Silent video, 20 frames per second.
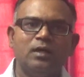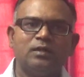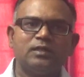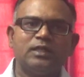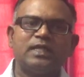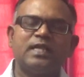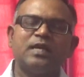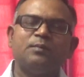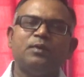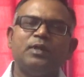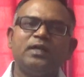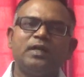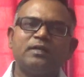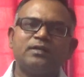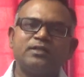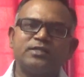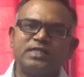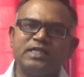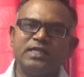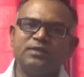the rebellion
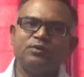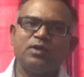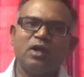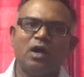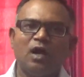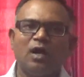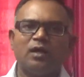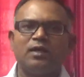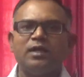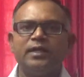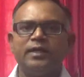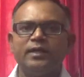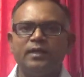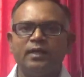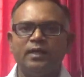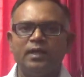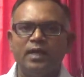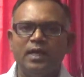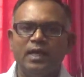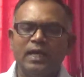received
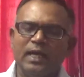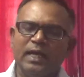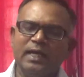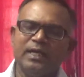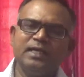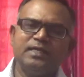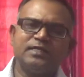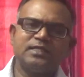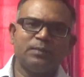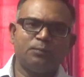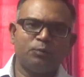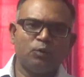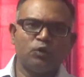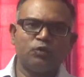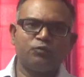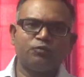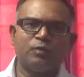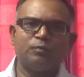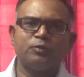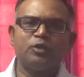hardly any
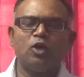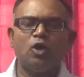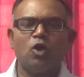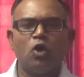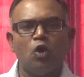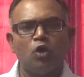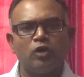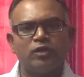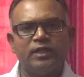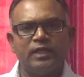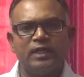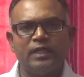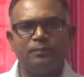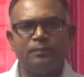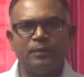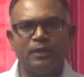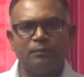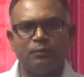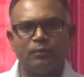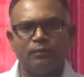support from the ordinary
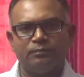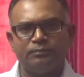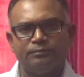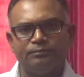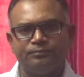people.